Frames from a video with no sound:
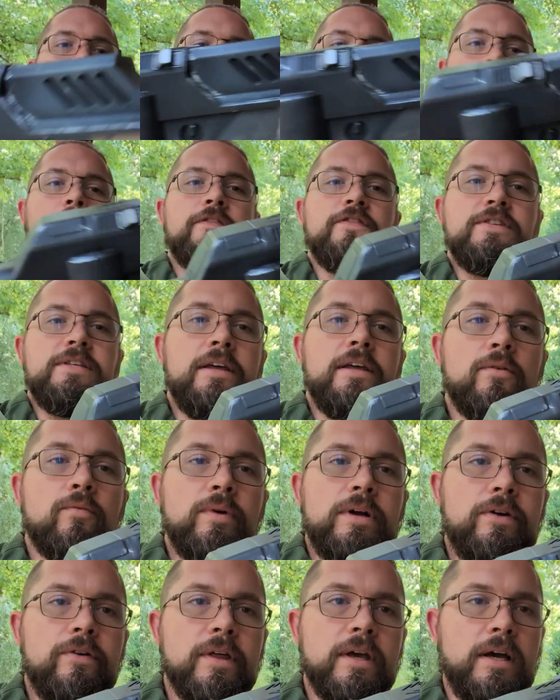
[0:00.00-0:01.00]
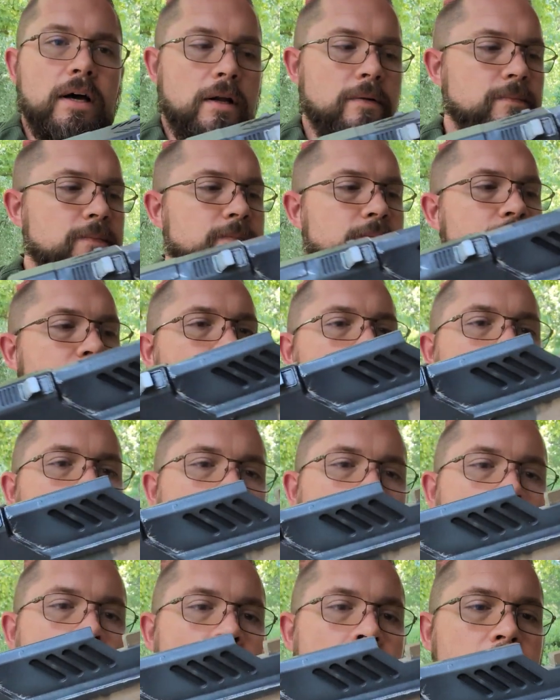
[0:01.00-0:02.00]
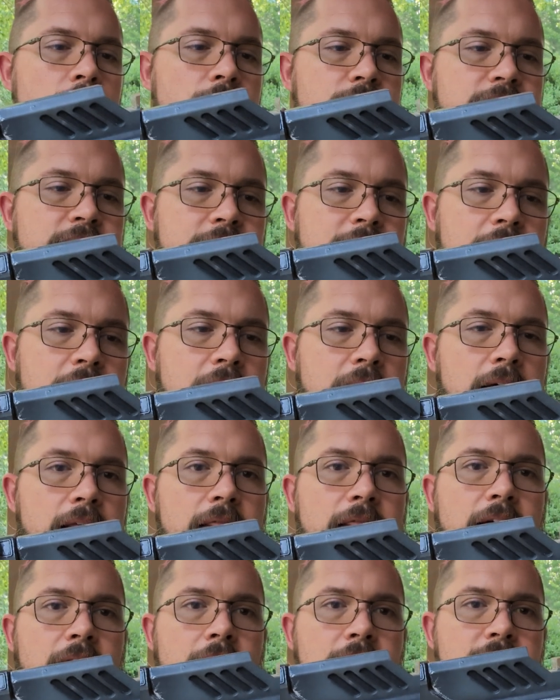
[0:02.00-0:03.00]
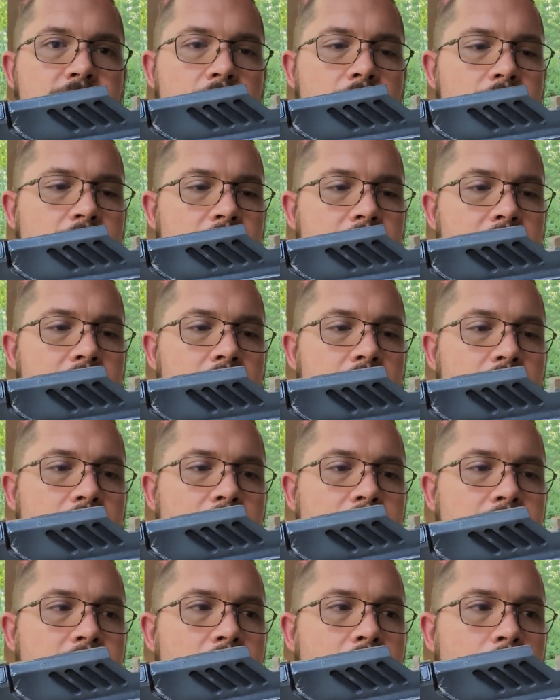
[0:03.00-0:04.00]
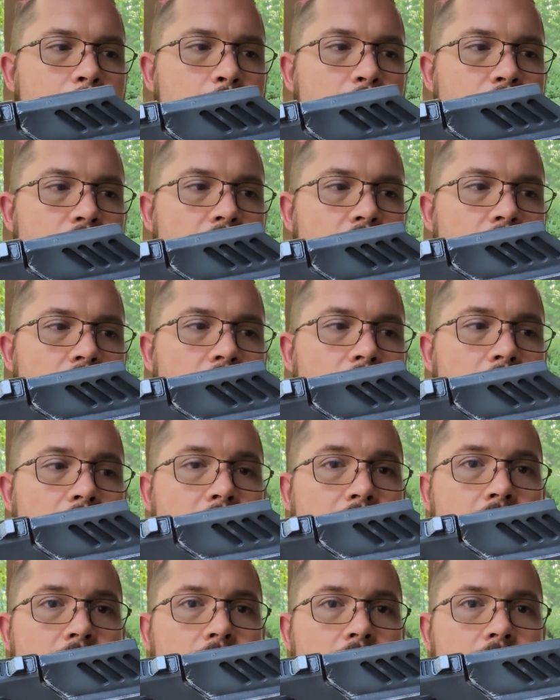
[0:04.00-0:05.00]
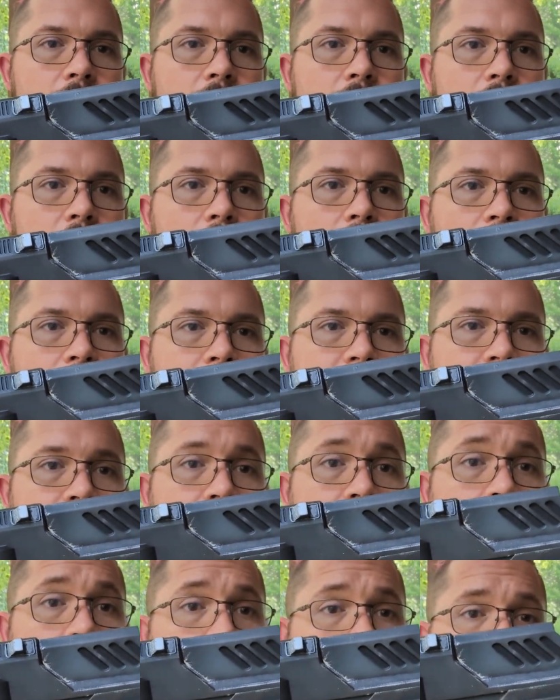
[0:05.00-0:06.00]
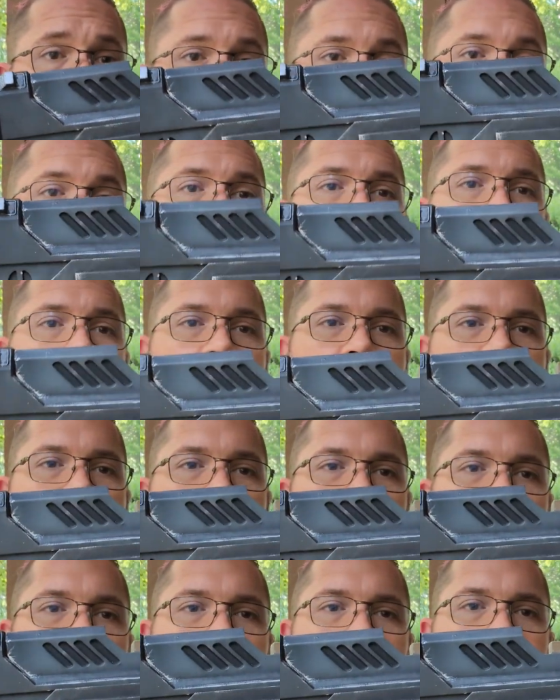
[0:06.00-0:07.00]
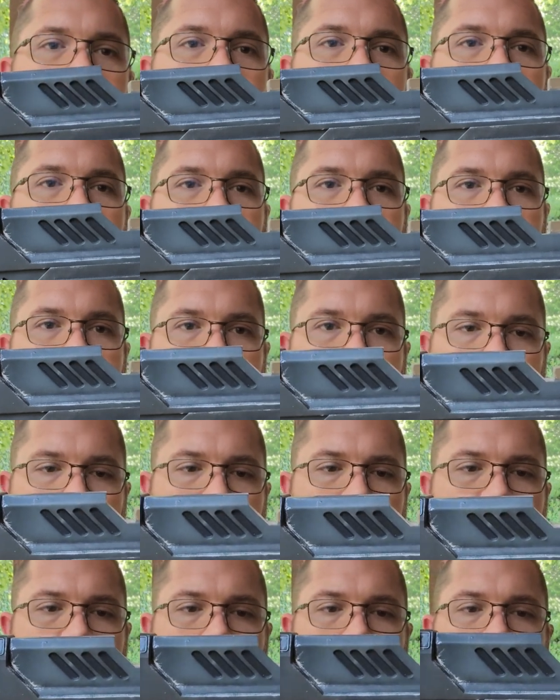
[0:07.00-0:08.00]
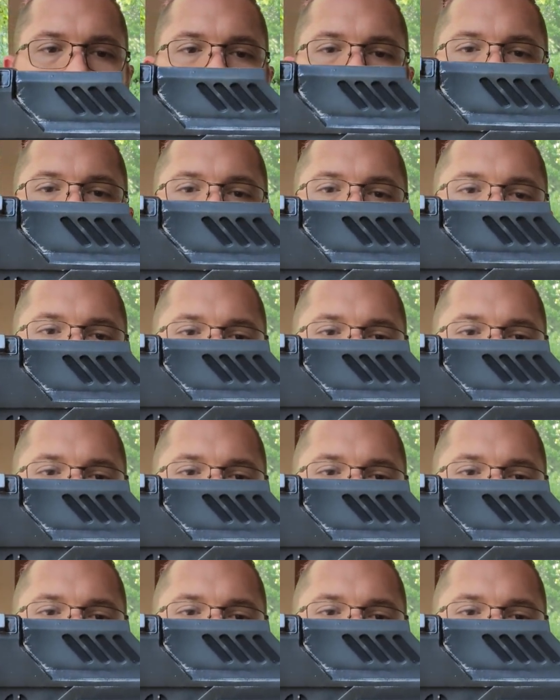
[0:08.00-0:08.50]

Now if you take the rear of the gun, you'll see that they line up and click together with just a little bit of tension, and there's like